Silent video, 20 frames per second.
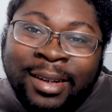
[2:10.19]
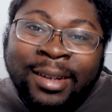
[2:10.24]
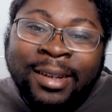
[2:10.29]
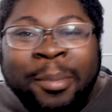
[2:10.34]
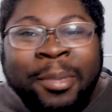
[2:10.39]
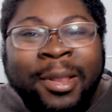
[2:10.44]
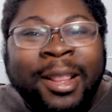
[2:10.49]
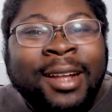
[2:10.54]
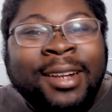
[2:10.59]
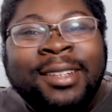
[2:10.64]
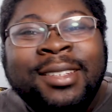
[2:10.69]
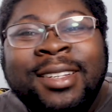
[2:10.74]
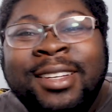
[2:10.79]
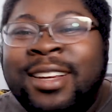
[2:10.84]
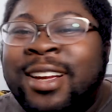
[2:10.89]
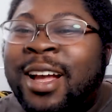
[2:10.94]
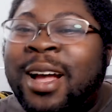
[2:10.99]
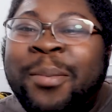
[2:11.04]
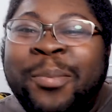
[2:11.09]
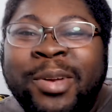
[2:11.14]
I'm glad to see
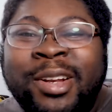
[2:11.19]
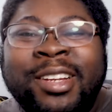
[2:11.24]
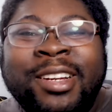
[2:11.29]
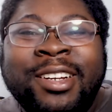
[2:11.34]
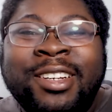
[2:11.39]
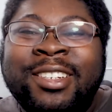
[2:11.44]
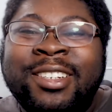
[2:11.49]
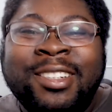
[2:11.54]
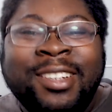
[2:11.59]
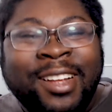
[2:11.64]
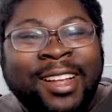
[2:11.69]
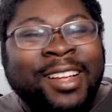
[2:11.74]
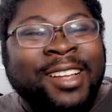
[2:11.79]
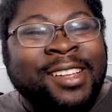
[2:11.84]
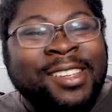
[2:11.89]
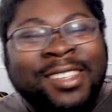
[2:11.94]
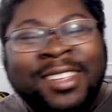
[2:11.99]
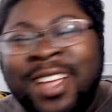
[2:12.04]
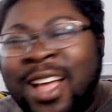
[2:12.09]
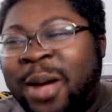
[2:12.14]
competition,
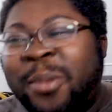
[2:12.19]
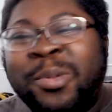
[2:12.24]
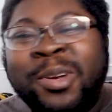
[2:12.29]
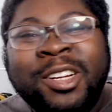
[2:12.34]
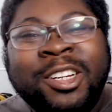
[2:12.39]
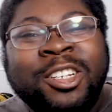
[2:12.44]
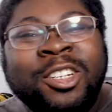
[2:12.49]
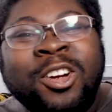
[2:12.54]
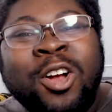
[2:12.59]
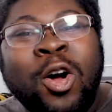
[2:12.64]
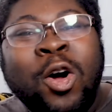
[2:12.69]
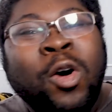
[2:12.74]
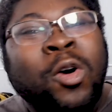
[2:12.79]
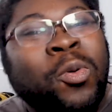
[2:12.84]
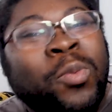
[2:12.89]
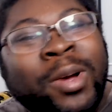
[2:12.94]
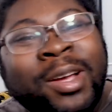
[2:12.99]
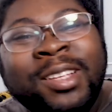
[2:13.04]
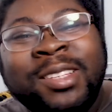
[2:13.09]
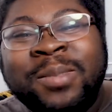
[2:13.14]
as competition
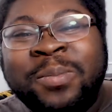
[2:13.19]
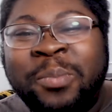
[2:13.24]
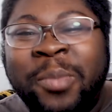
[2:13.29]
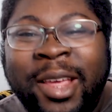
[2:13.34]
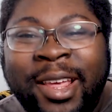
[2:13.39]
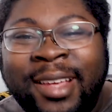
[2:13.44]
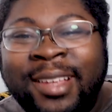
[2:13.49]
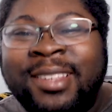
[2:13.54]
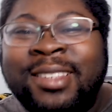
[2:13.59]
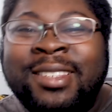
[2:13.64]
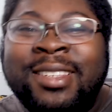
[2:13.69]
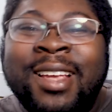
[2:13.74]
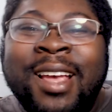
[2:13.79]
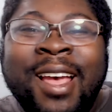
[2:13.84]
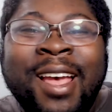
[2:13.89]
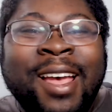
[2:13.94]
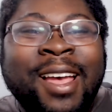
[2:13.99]
always makes